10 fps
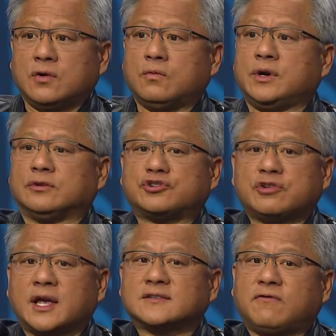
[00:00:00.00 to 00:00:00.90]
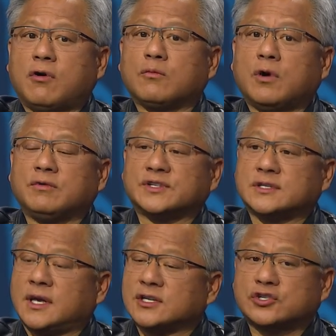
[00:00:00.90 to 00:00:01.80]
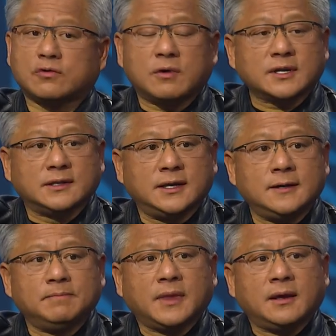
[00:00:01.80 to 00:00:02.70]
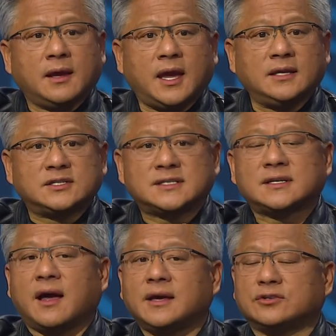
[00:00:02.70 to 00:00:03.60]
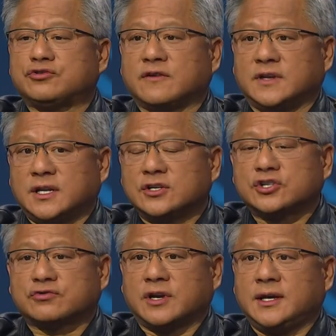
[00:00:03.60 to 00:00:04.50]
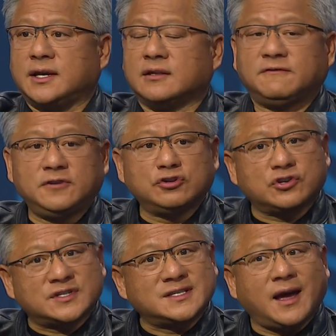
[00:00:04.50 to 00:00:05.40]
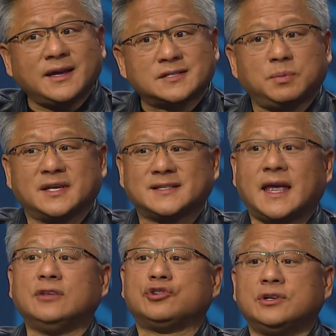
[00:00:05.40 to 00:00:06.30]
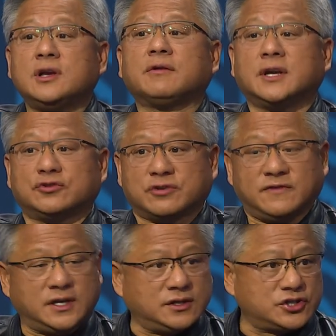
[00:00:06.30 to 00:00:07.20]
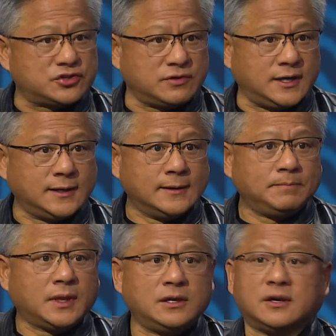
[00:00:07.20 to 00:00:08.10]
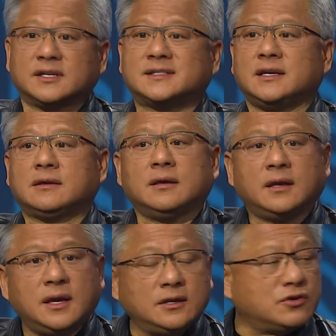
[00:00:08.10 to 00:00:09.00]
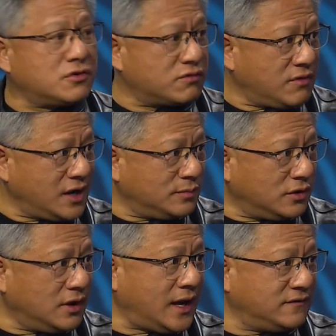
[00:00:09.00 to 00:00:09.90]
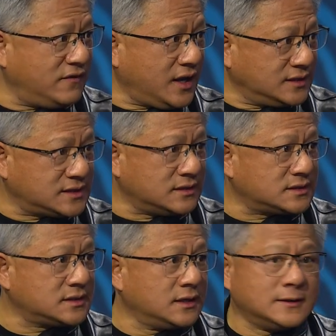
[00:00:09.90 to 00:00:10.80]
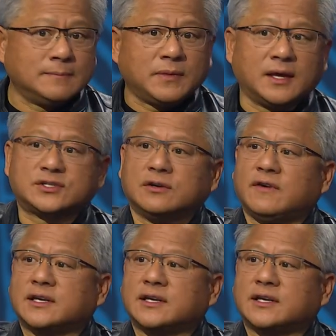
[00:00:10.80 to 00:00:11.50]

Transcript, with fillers: will transform what was historically a science driven industry in the future, science plus engineering driven industry. You're going to see incredible advances. And so, if I